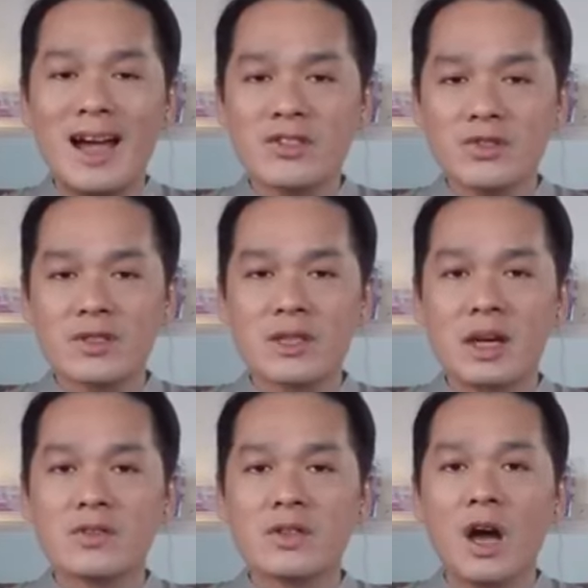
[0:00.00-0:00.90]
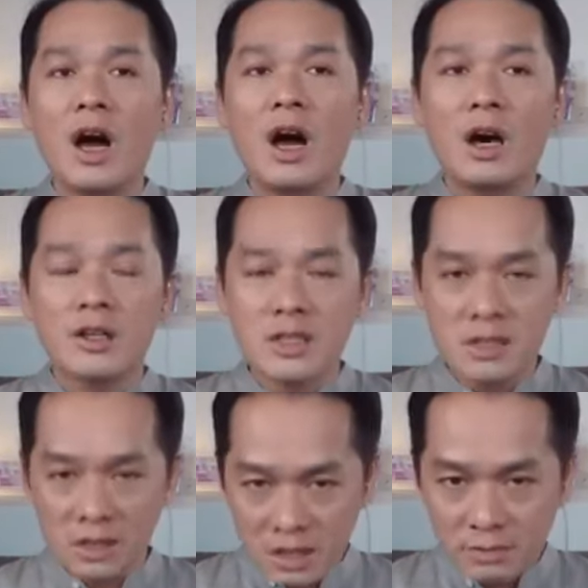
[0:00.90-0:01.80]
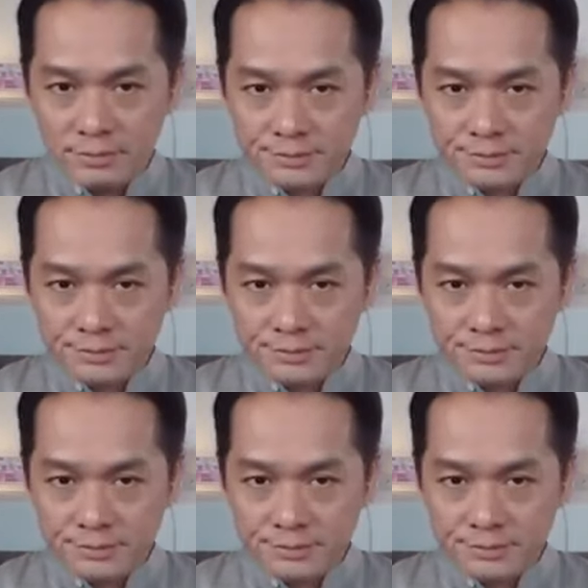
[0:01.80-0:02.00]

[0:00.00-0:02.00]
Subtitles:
ask ourselves honestly.